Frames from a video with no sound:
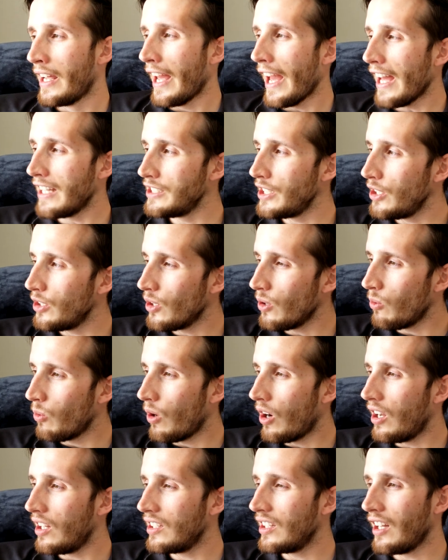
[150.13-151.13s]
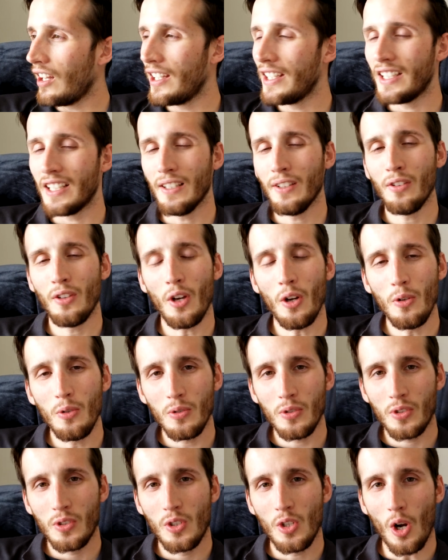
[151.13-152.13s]
And you know what? Like,
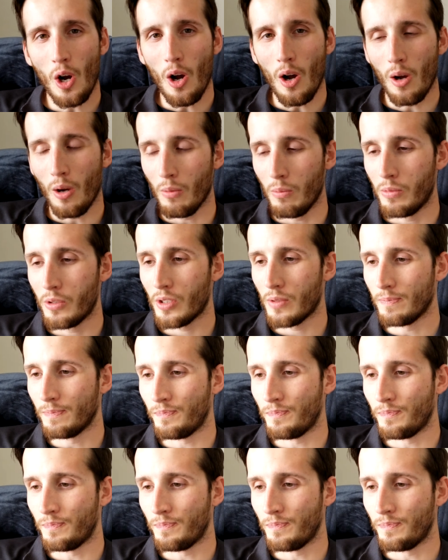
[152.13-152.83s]
those jobs